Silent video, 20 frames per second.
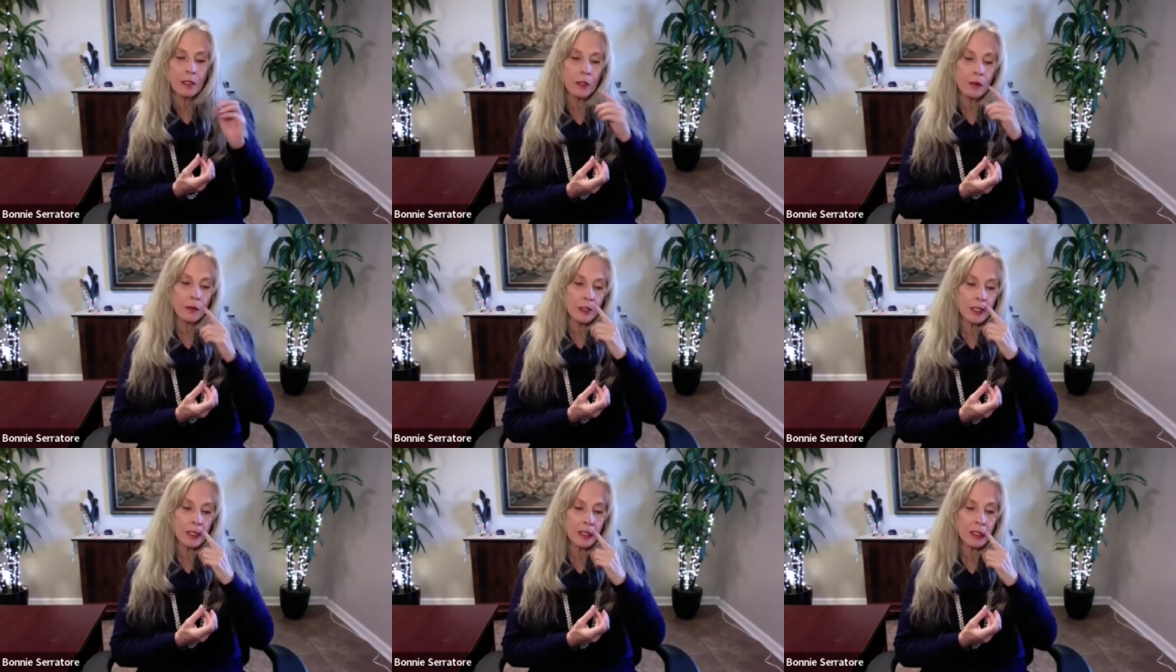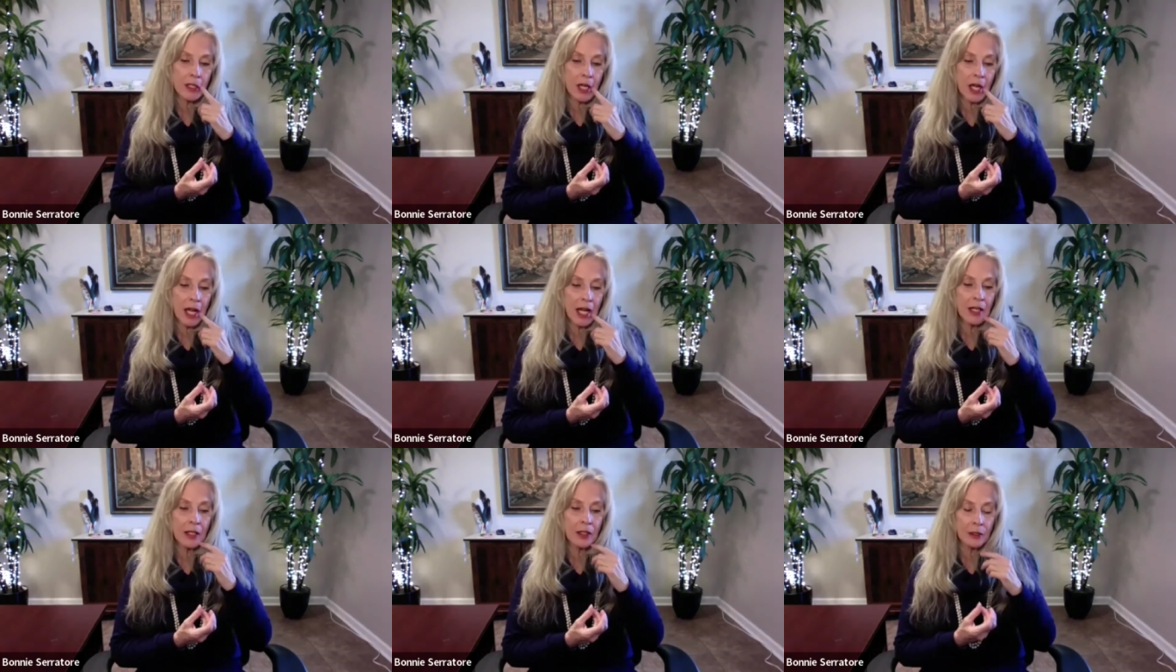So the
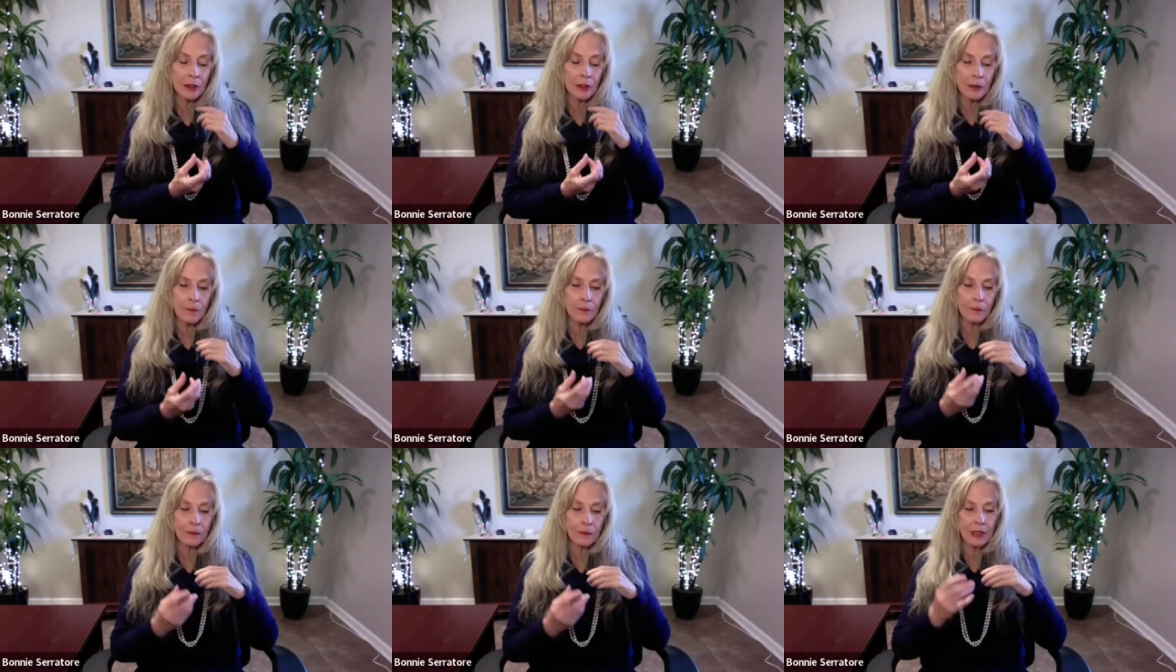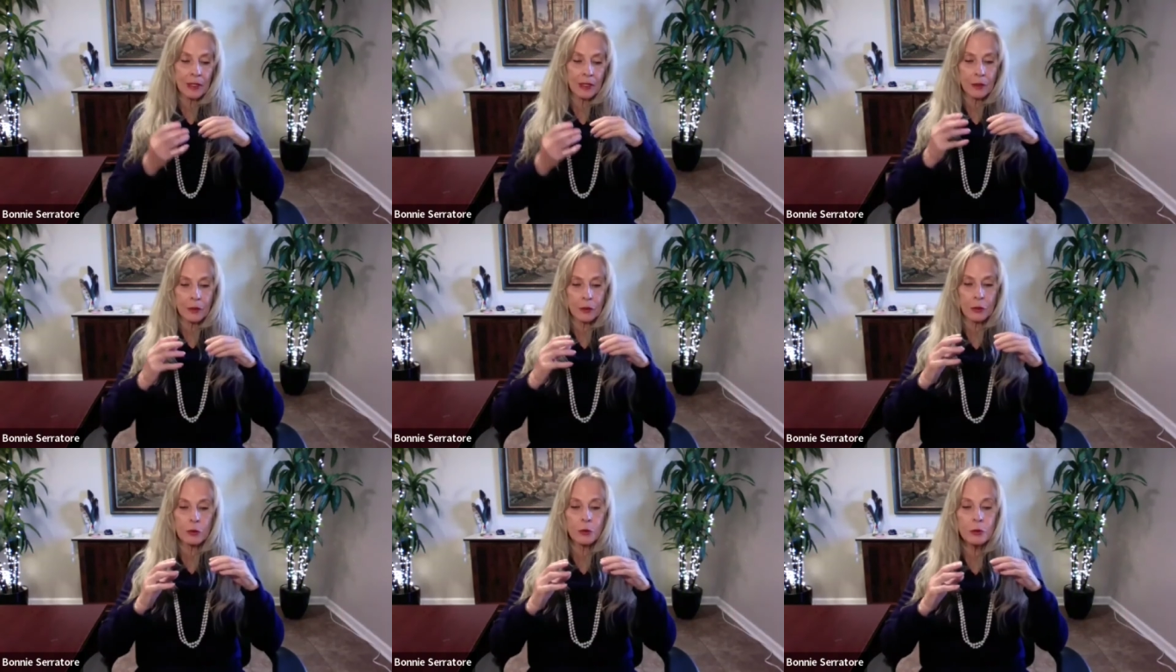desire,
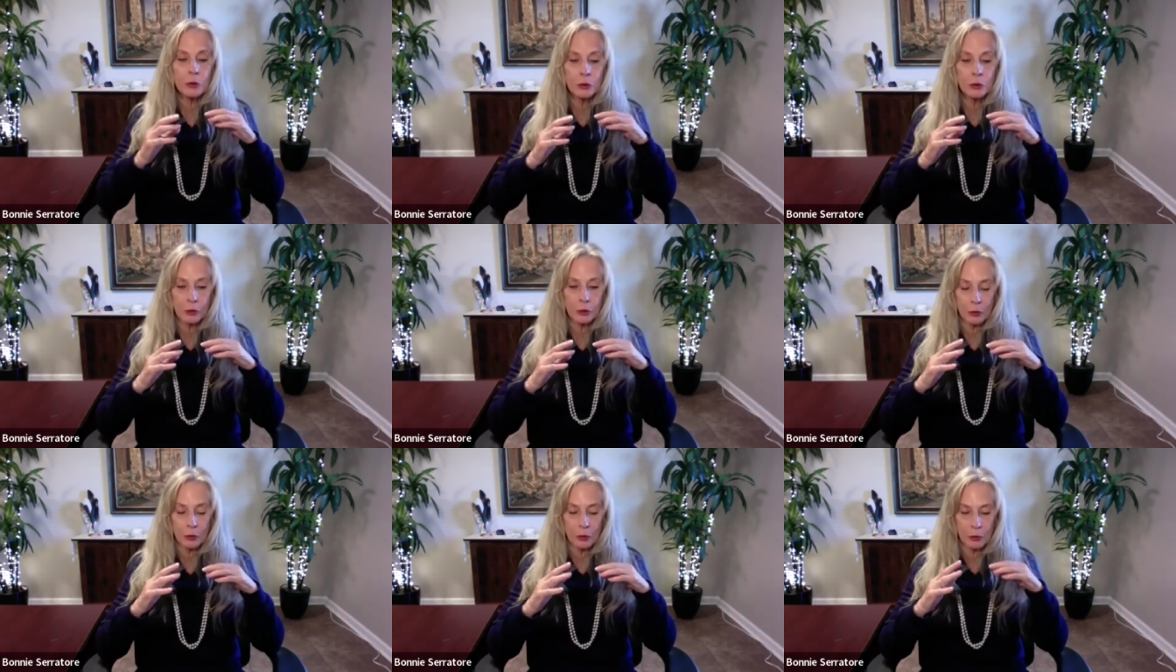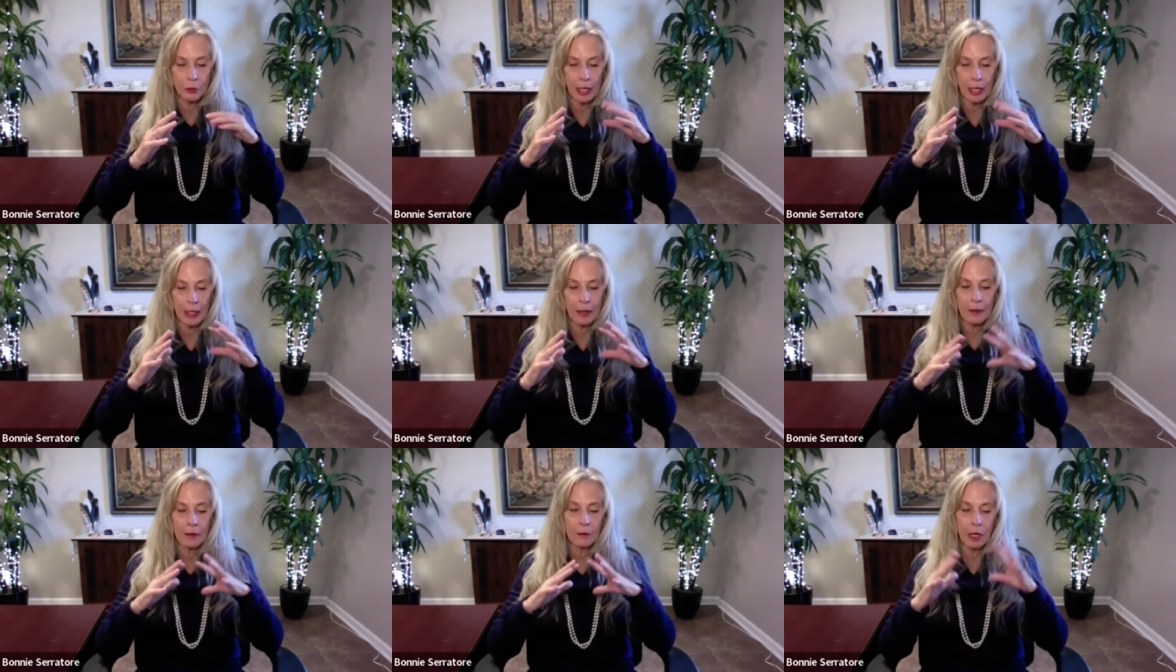the true
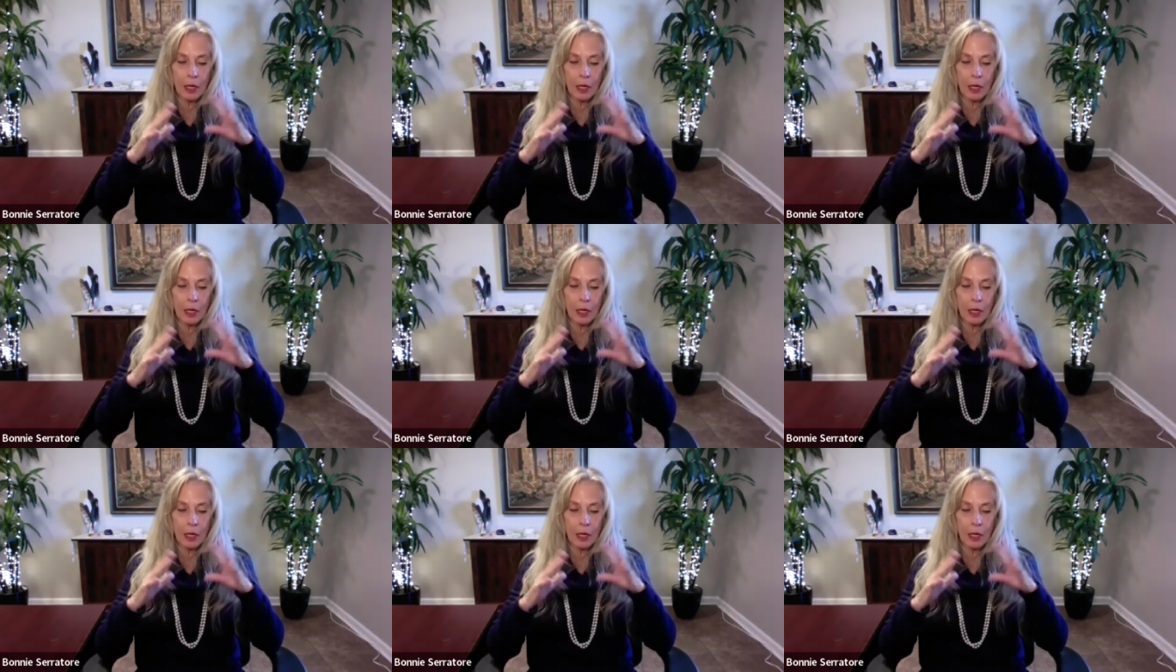